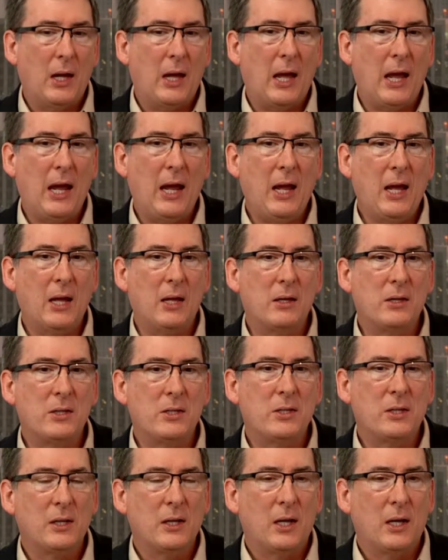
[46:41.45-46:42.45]
And
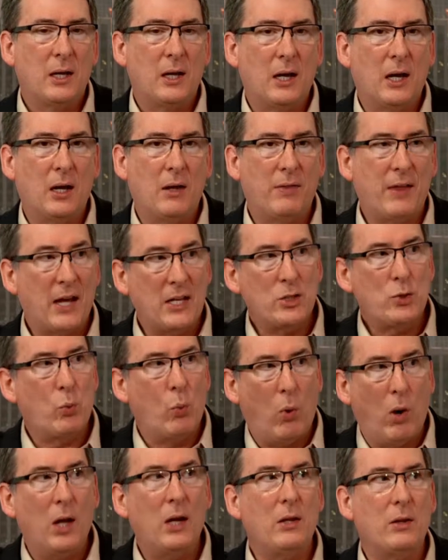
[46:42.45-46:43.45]
that's
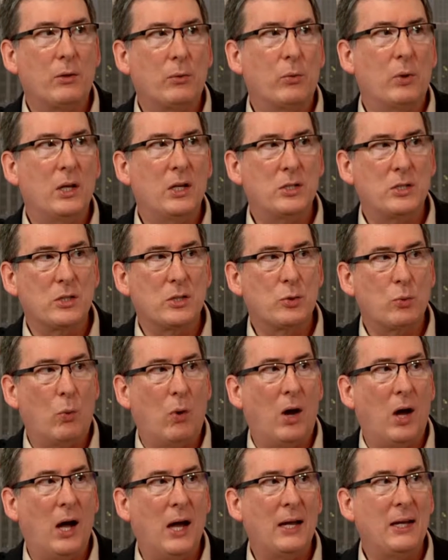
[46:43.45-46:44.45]
one of the reasons
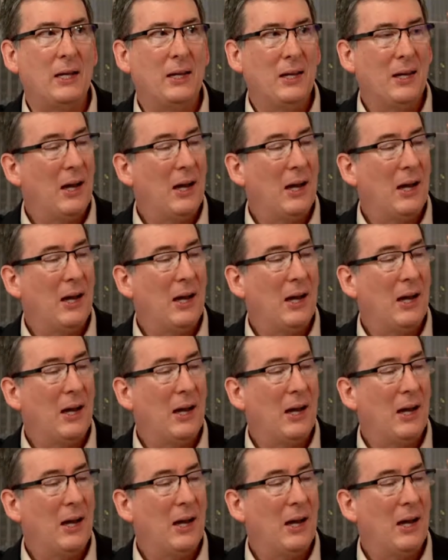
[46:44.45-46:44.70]
why